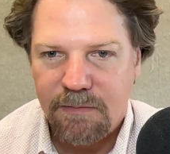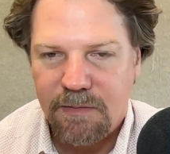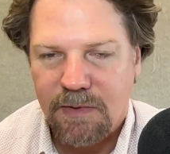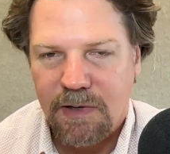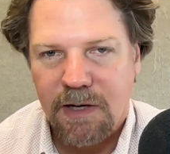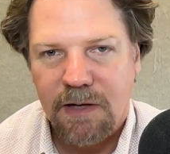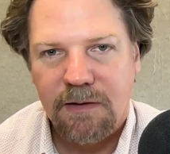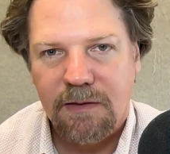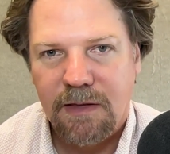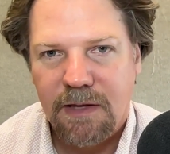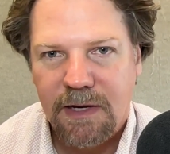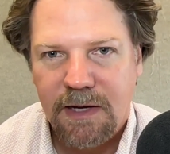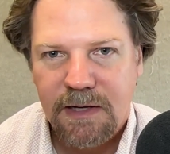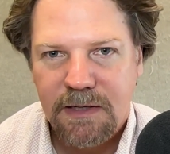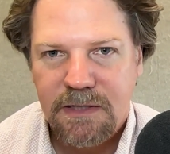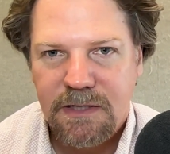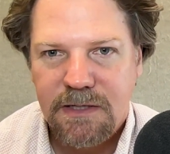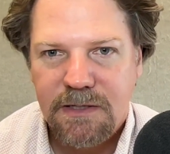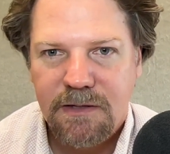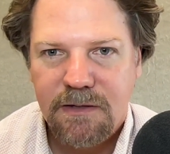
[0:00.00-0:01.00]

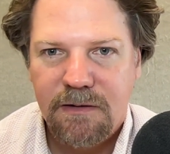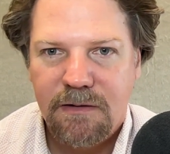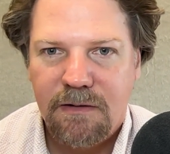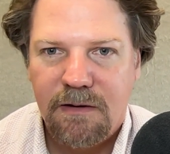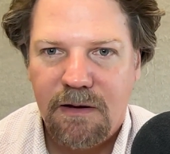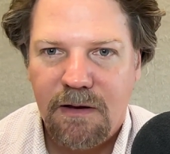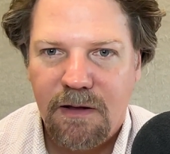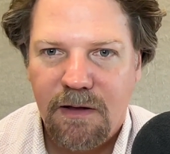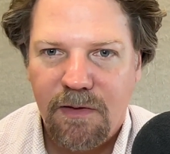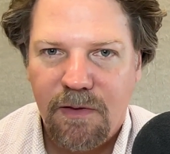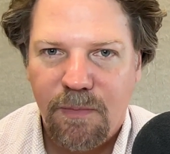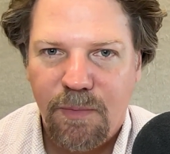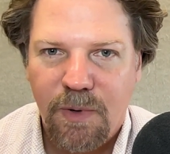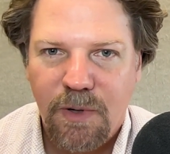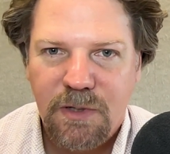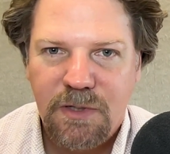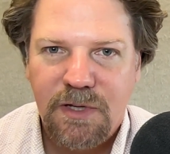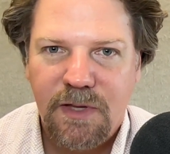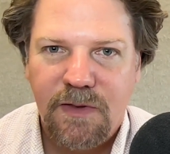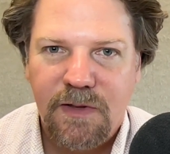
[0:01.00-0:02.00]
unless the
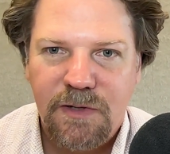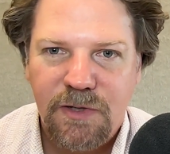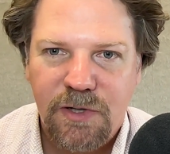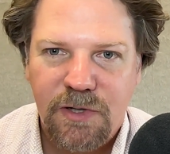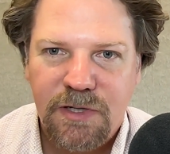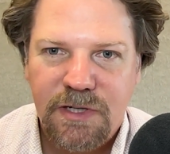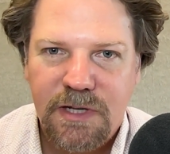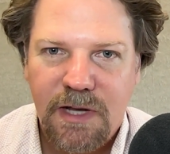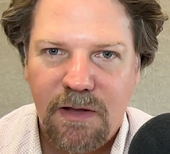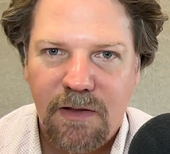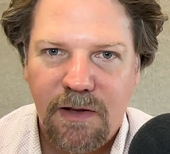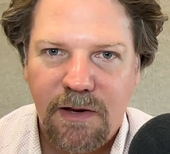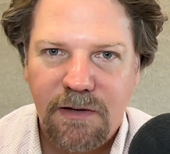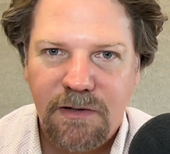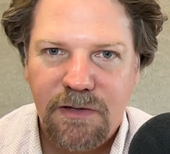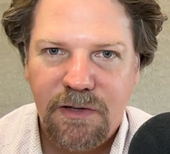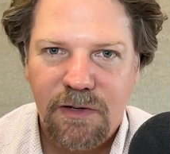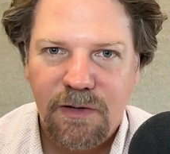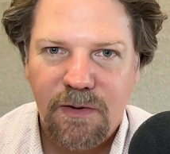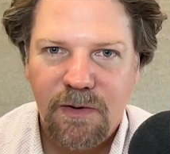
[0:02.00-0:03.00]
person that you're selling
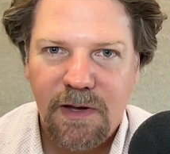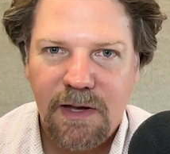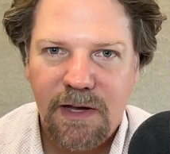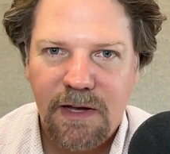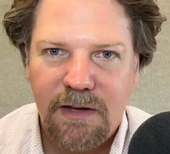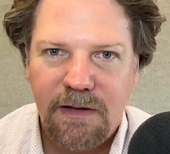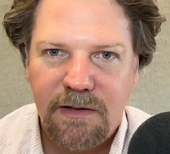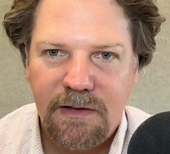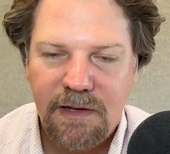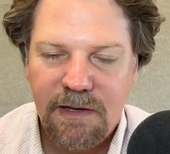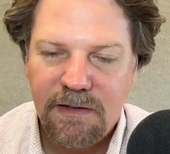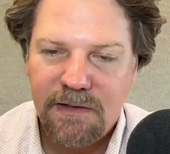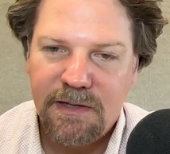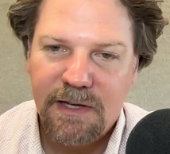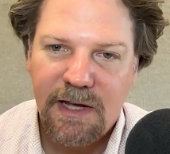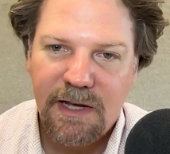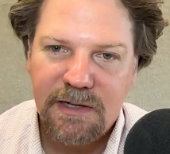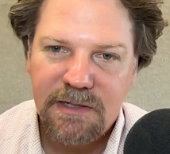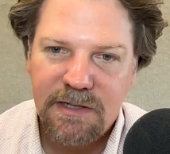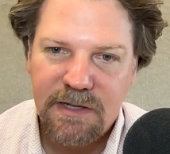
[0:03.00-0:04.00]
to, in
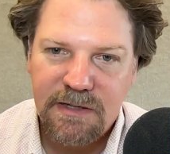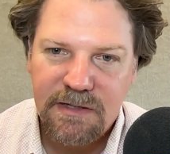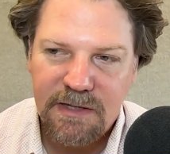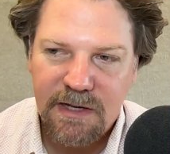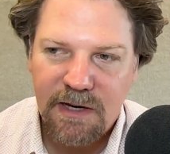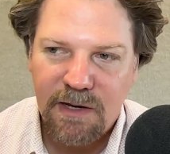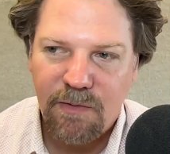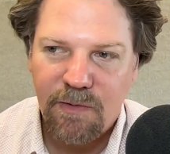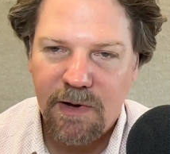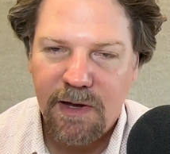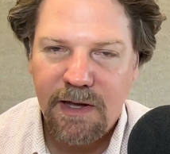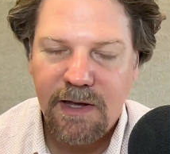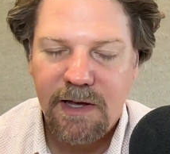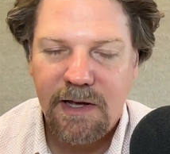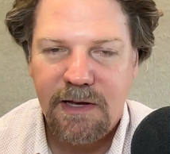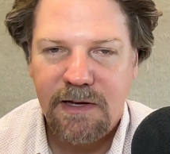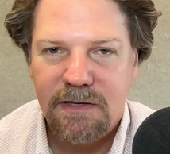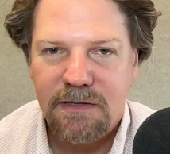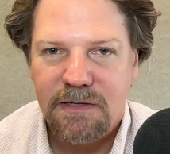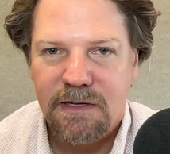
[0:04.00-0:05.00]
Texas anyway,
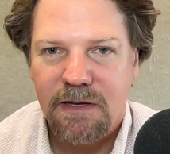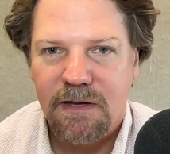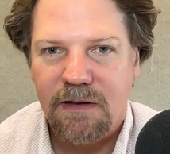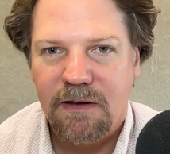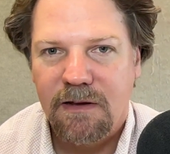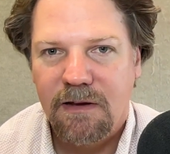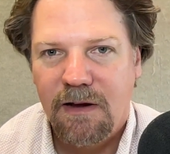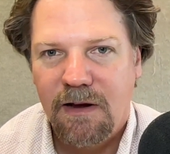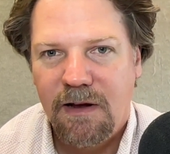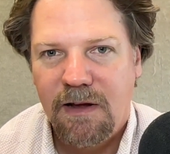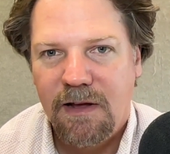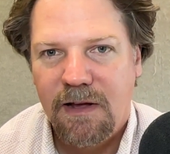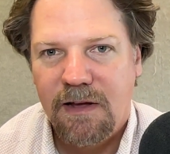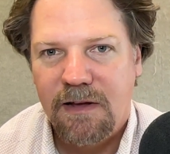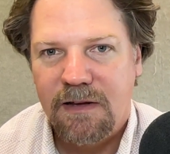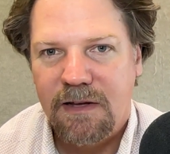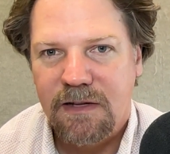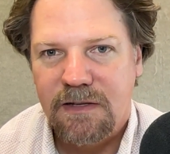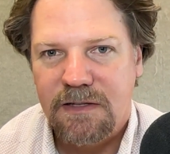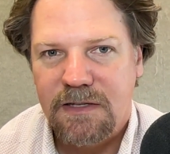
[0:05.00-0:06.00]
has a
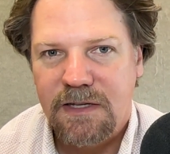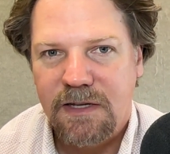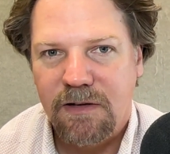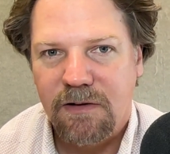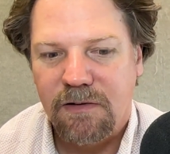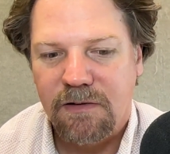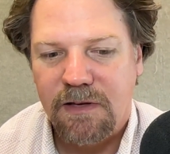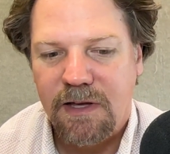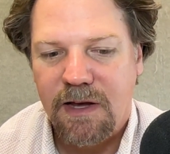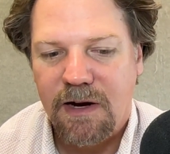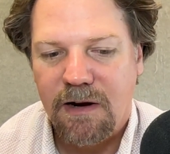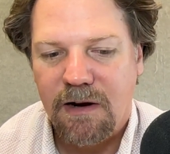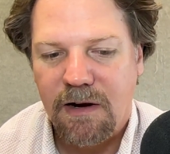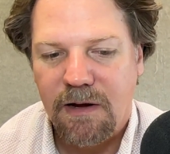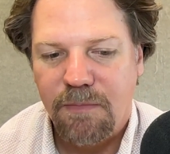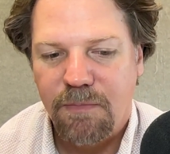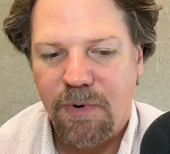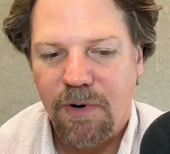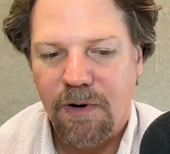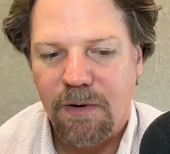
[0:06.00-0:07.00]
concealed carry
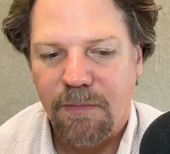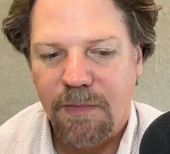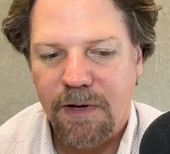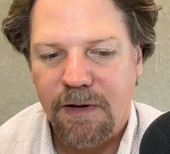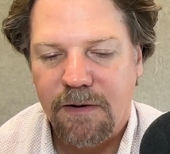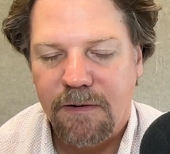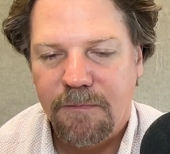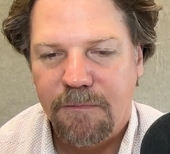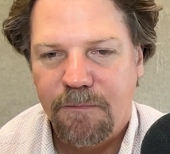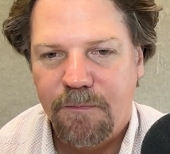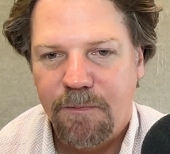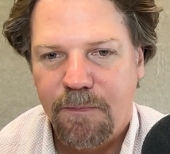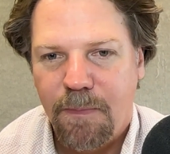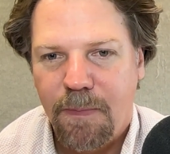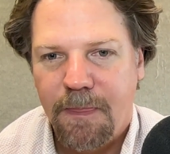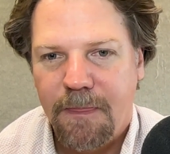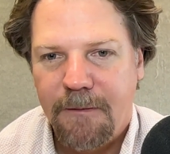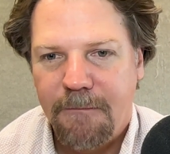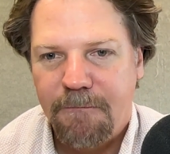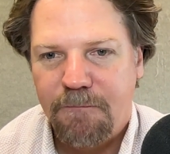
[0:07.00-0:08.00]
permit.
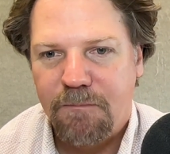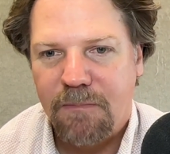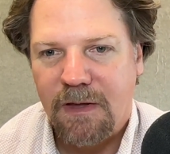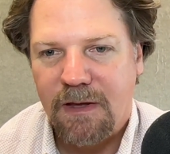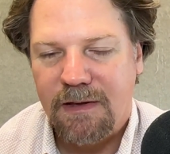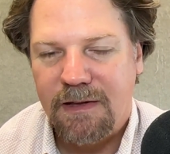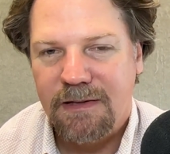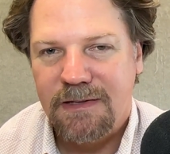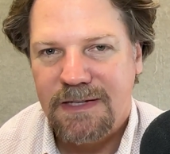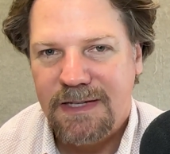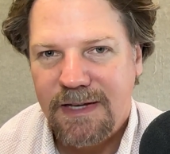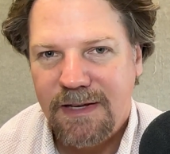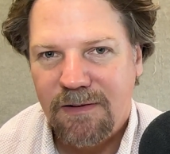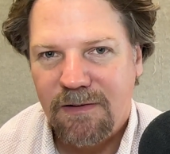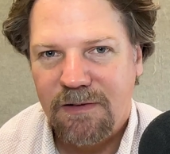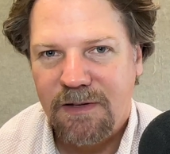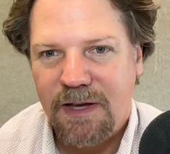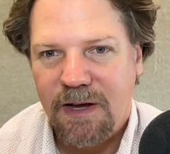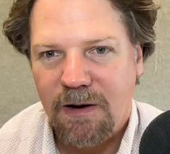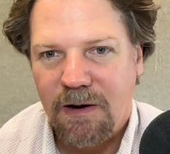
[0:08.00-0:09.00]
The
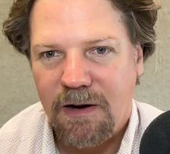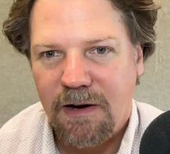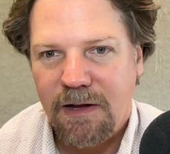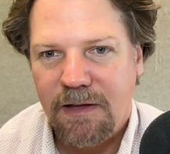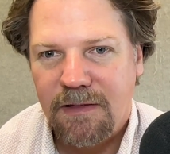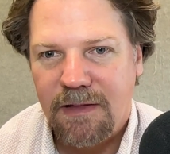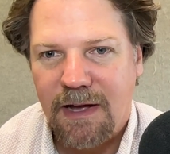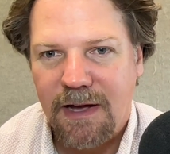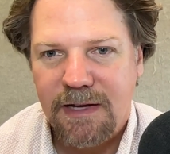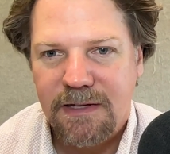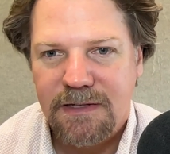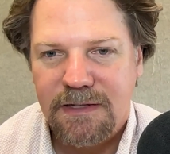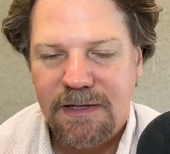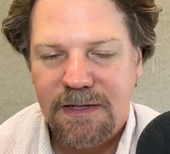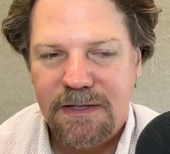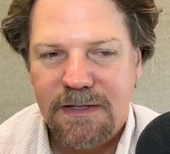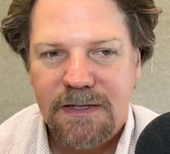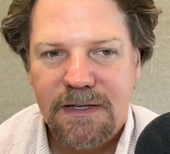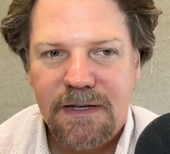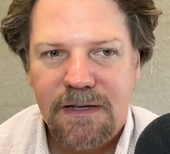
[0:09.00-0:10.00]
concealed carry
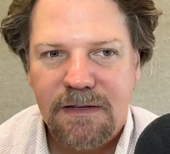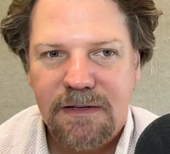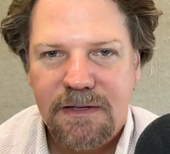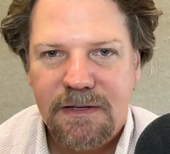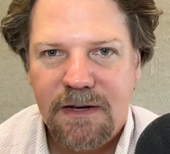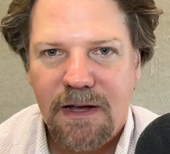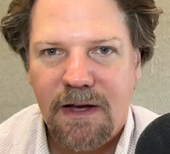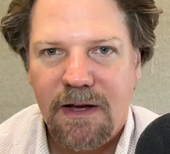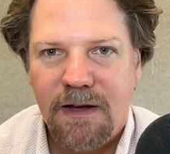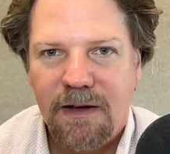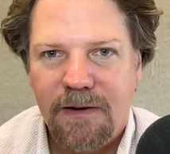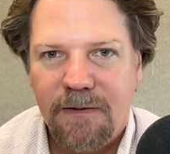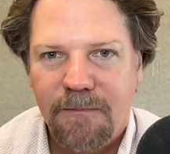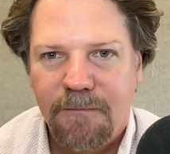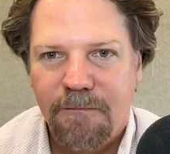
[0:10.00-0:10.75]
license is not